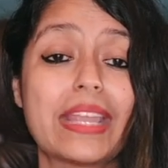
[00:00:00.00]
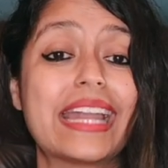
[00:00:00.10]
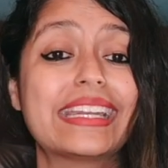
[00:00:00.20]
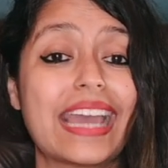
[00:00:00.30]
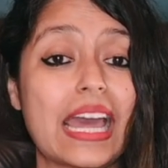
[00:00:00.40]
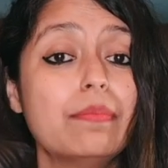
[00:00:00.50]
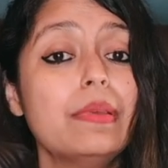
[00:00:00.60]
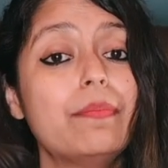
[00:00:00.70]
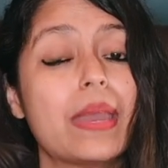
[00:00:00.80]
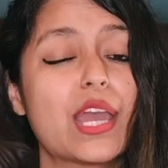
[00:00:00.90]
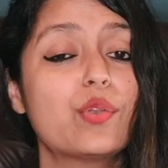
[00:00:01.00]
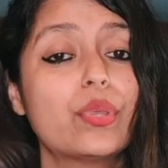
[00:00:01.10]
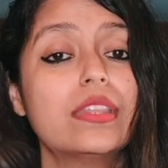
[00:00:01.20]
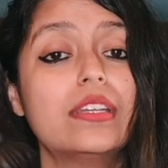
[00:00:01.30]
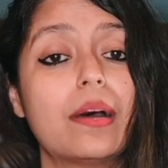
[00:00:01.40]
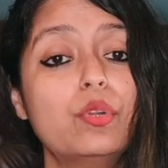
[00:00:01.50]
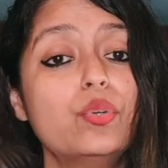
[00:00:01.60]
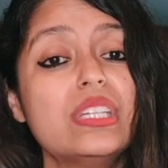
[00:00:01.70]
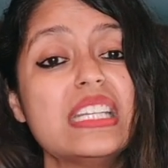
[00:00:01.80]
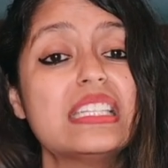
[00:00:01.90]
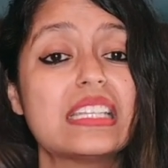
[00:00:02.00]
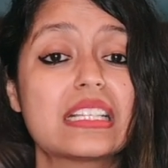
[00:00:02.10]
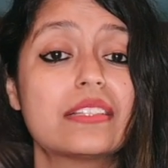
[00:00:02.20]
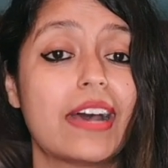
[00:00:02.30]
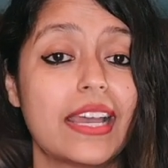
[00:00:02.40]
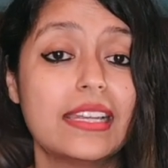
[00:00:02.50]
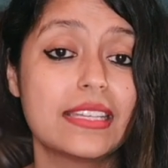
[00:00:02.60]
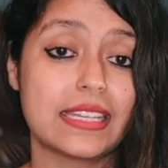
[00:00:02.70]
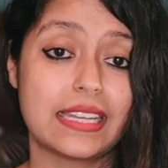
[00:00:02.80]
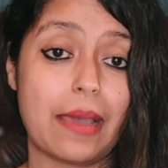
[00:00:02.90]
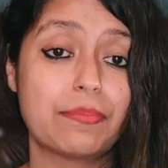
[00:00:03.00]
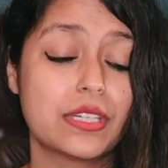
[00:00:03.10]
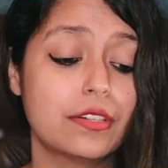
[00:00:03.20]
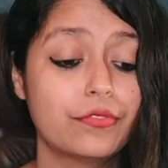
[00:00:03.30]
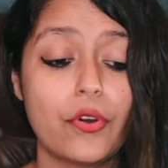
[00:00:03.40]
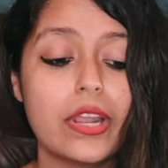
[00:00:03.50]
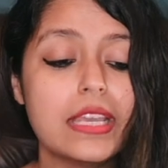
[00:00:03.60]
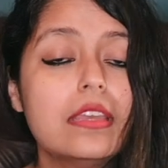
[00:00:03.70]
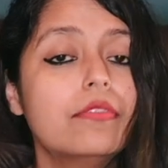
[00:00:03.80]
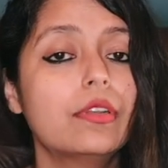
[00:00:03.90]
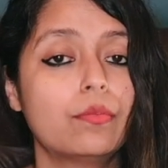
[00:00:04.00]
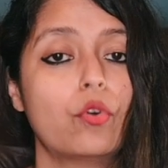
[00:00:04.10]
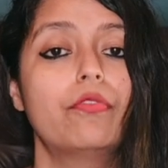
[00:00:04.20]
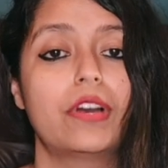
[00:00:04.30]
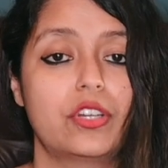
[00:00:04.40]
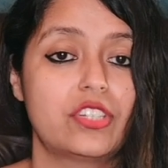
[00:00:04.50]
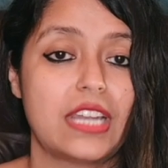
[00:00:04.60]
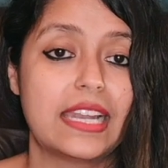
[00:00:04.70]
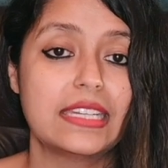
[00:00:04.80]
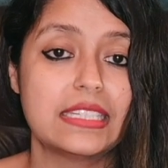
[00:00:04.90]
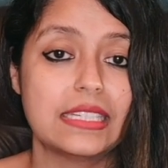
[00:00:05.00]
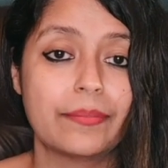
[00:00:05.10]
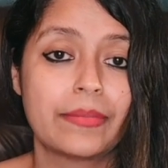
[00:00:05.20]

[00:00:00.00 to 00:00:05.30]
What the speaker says: and can be paired with the WT6 wireless adapter for even more functionality.